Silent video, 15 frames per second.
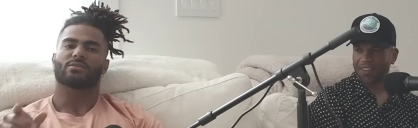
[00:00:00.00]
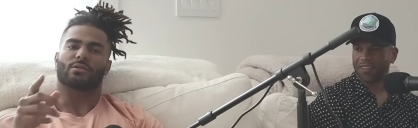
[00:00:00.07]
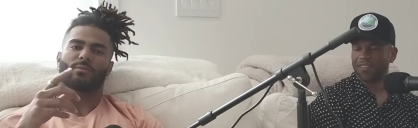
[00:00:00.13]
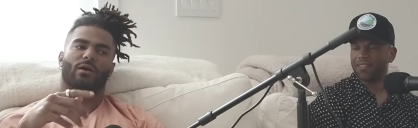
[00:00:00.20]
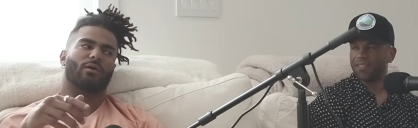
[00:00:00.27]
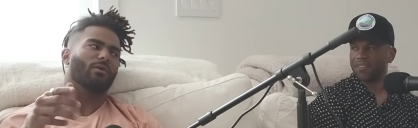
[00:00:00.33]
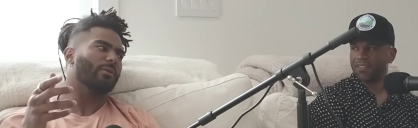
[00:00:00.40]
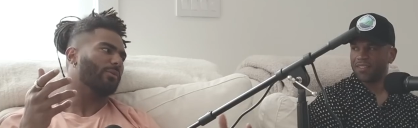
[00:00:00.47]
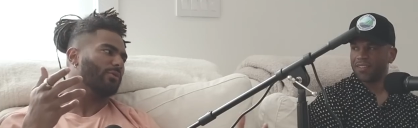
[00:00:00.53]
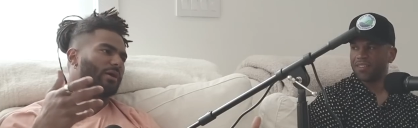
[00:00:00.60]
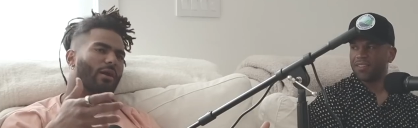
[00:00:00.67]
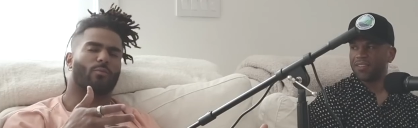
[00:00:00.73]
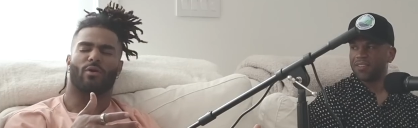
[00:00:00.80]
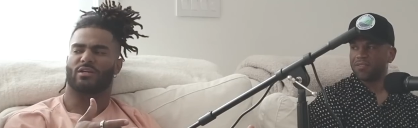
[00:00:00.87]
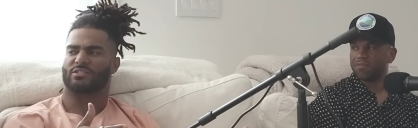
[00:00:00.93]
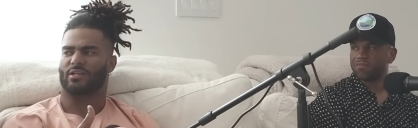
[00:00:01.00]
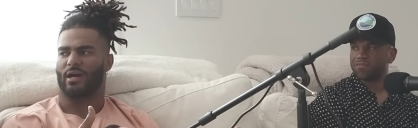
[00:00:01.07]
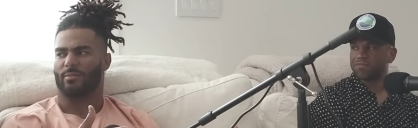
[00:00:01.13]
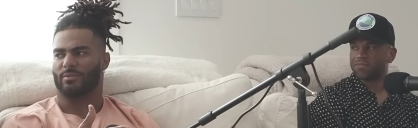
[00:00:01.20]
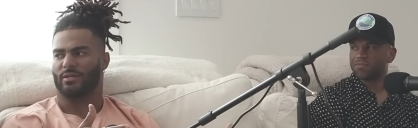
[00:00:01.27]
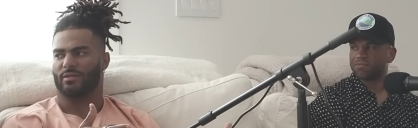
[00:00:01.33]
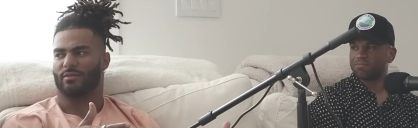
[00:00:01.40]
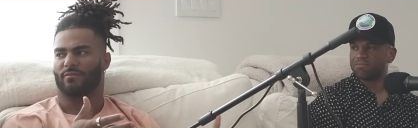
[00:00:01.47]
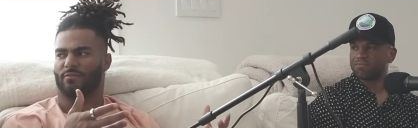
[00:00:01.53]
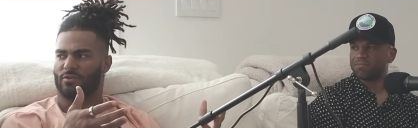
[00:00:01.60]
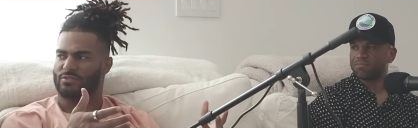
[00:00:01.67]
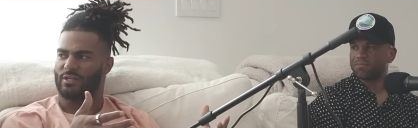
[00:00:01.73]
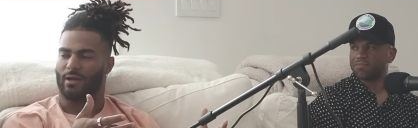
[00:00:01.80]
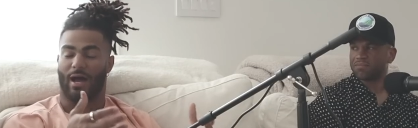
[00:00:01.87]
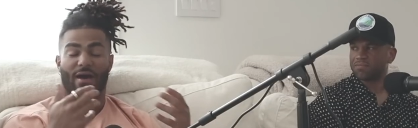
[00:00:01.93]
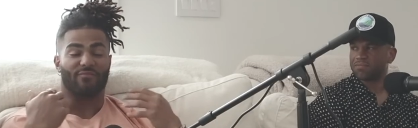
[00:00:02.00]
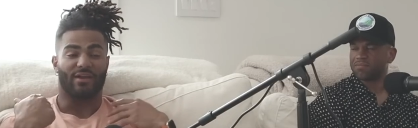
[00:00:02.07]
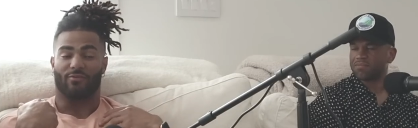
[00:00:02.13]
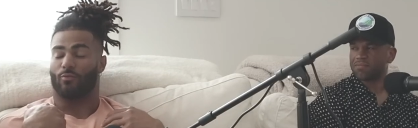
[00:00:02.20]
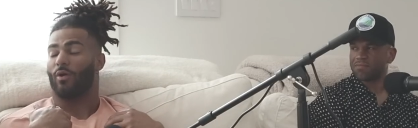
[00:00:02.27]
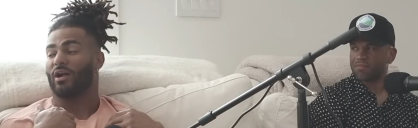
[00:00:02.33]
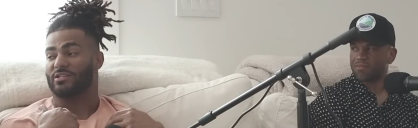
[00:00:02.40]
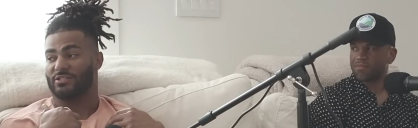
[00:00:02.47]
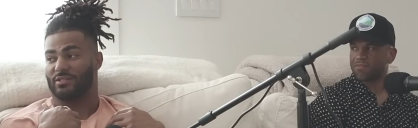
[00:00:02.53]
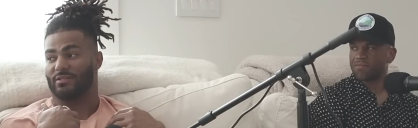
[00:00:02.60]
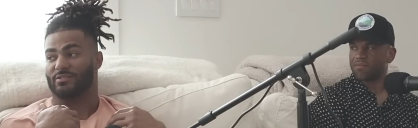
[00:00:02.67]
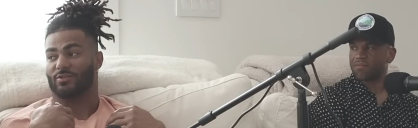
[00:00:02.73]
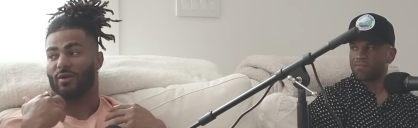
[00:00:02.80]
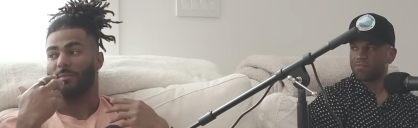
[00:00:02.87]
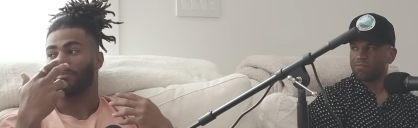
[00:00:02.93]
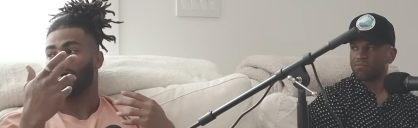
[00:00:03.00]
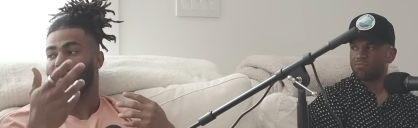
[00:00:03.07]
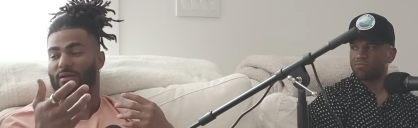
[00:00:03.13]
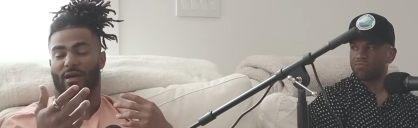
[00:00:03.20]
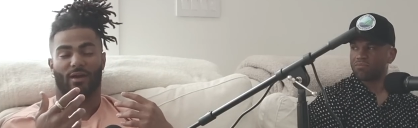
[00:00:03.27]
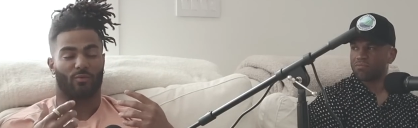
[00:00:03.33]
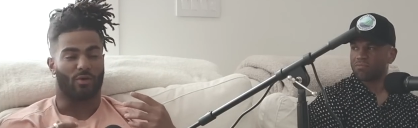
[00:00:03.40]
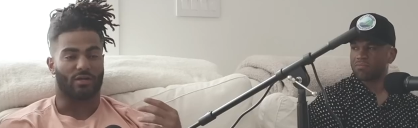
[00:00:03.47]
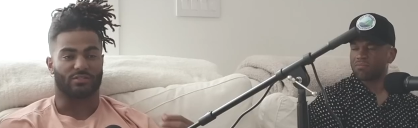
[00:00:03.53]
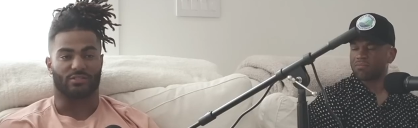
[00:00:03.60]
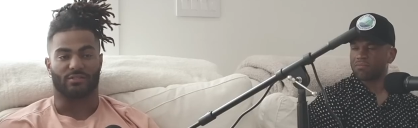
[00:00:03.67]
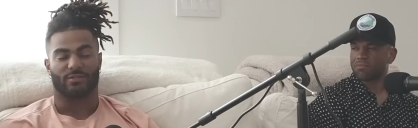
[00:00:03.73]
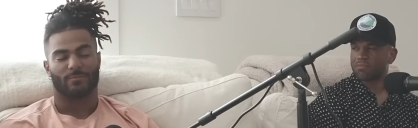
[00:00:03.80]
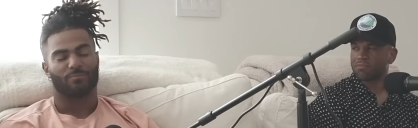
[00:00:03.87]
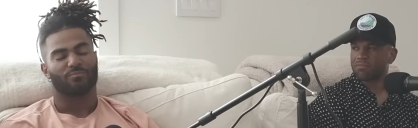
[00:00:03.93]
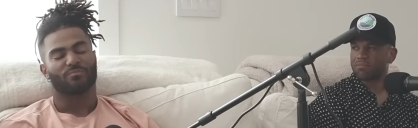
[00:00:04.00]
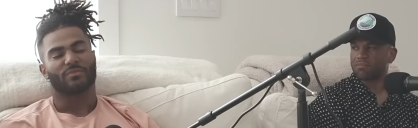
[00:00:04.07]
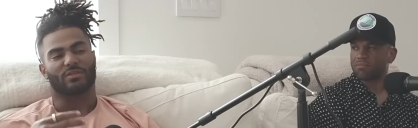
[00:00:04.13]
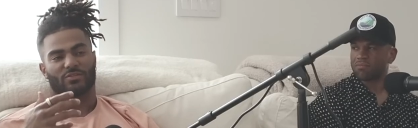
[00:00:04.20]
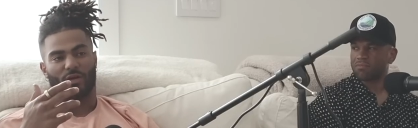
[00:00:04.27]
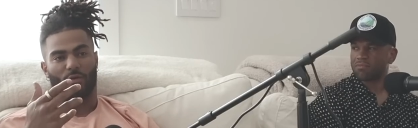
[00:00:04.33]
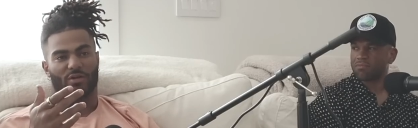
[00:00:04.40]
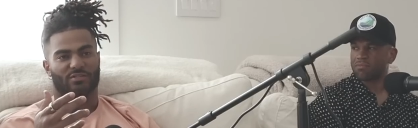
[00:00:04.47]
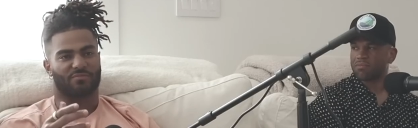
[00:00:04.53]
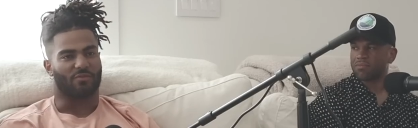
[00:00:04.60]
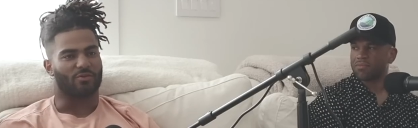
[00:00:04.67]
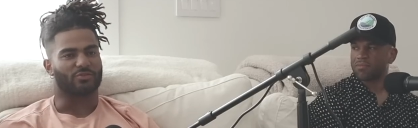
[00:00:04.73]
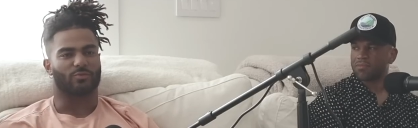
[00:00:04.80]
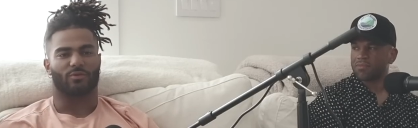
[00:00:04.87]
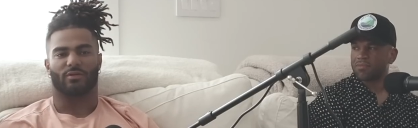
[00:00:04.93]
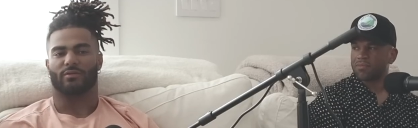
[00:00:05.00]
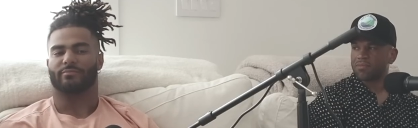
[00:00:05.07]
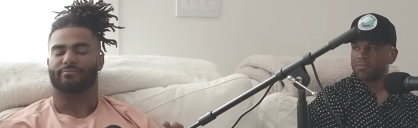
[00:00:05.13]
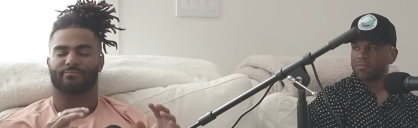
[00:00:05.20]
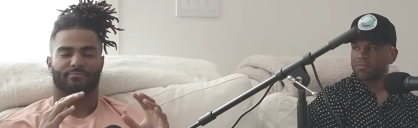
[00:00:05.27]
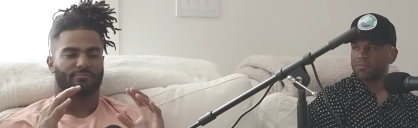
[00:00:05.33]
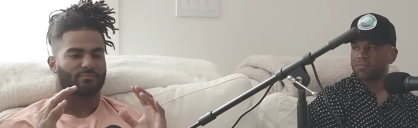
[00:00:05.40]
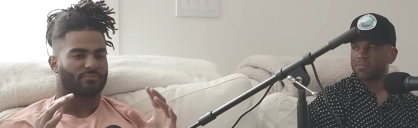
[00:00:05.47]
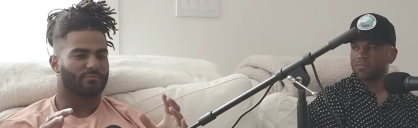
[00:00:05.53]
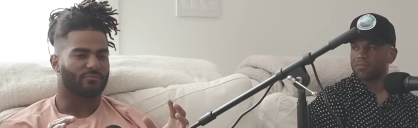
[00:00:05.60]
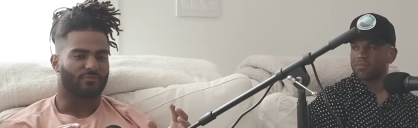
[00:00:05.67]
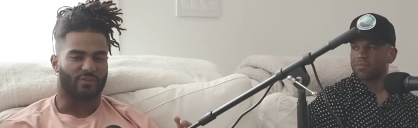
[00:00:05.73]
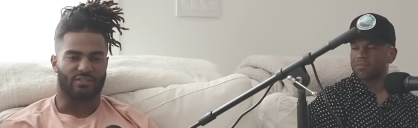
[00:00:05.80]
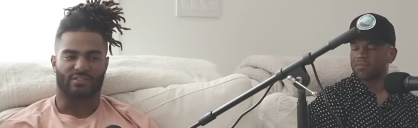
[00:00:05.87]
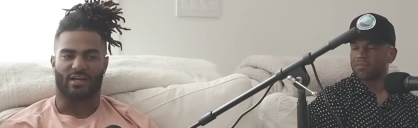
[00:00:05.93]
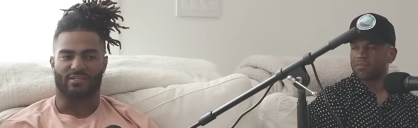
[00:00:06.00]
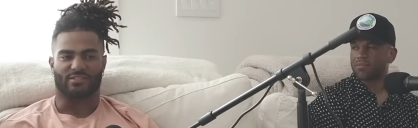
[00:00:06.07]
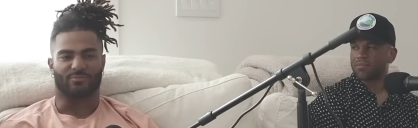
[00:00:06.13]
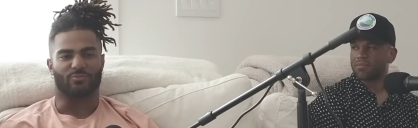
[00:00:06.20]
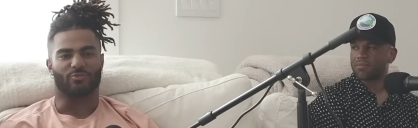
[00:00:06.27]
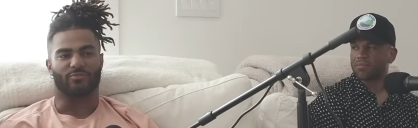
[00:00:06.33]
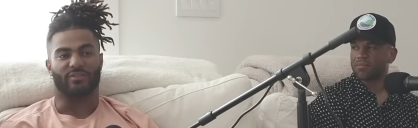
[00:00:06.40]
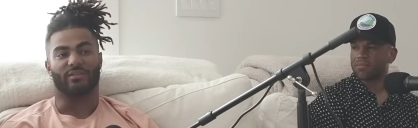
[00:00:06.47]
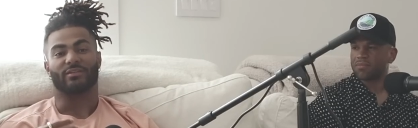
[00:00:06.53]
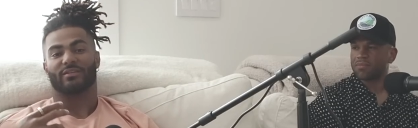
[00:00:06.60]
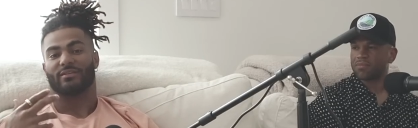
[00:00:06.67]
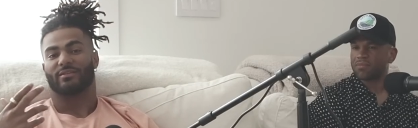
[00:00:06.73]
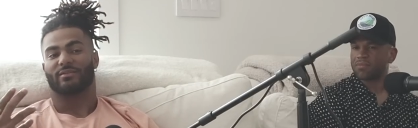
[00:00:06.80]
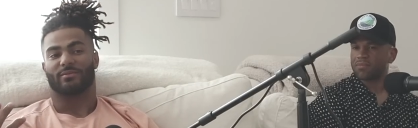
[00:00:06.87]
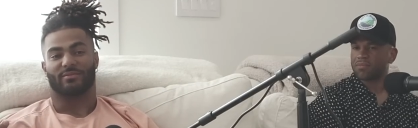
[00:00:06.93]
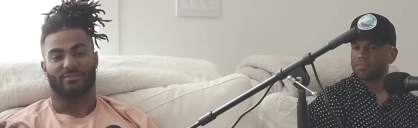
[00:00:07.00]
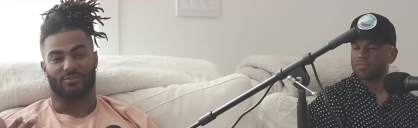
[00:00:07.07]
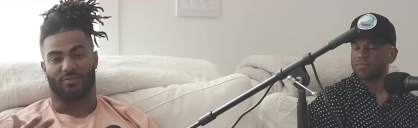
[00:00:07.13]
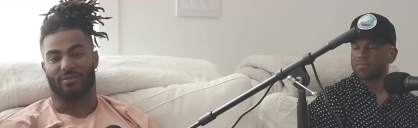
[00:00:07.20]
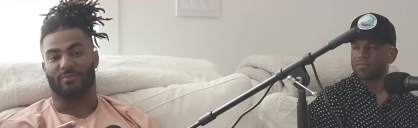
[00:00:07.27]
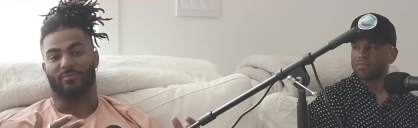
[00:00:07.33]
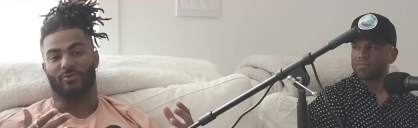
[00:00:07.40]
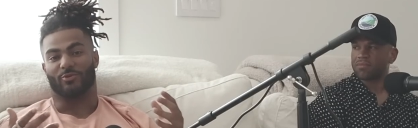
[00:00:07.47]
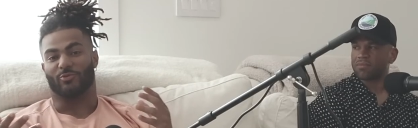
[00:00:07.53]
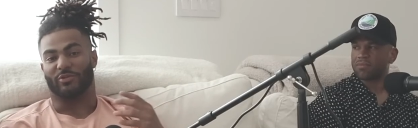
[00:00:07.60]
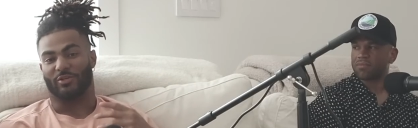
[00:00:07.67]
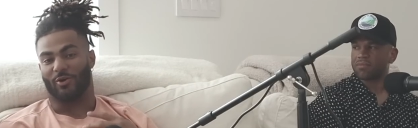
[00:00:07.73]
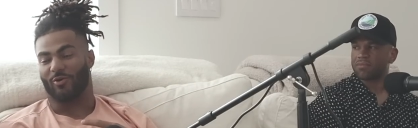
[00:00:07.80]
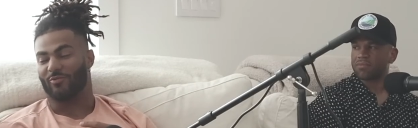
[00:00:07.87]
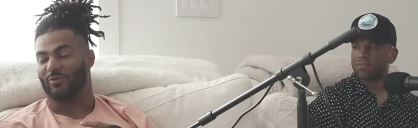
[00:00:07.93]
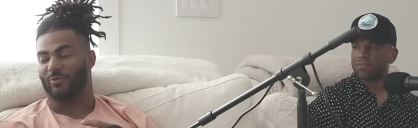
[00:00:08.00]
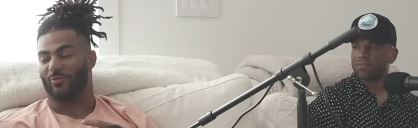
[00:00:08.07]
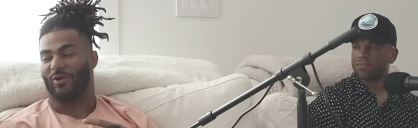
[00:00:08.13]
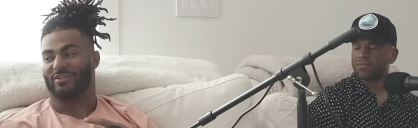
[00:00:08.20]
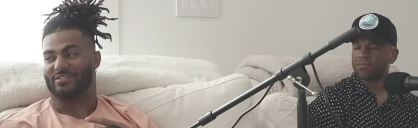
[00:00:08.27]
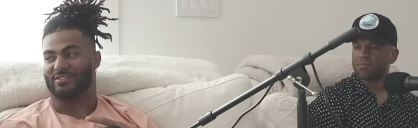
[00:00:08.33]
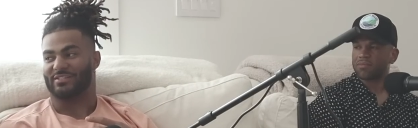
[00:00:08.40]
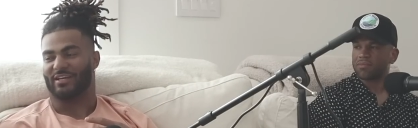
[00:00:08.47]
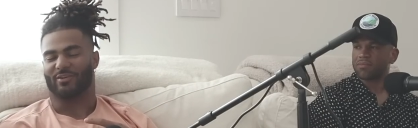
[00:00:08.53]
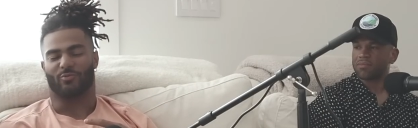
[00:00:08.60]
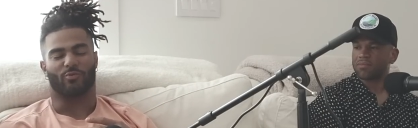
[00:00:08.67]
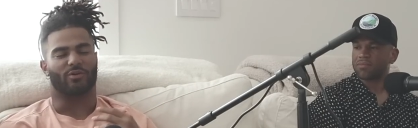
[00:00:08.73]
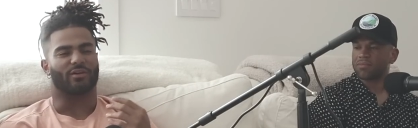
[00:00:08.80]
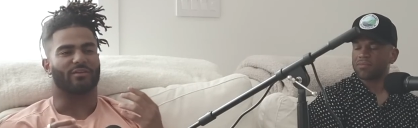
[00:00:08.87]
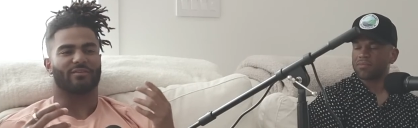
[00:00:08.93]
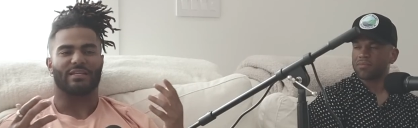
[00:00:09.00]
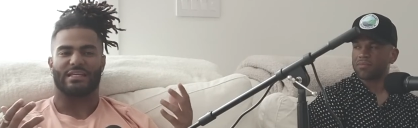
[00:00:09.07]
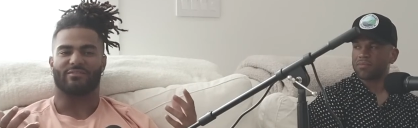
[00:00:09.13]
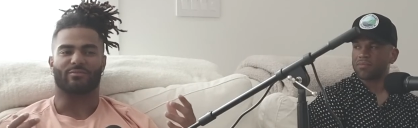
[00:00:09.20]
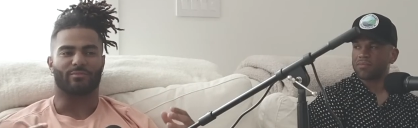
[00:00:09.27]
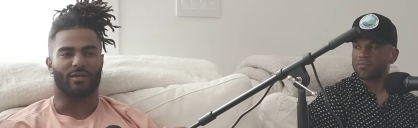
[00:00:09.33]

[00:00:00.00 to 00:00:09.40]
Speaker 1: So I'm like, oh, babe, we got to watch Top Gun. The first time, I never watched it, so I got to watch it. So I watched the first one, fantastic movie. So then, boom, we go over, we watch the second one, even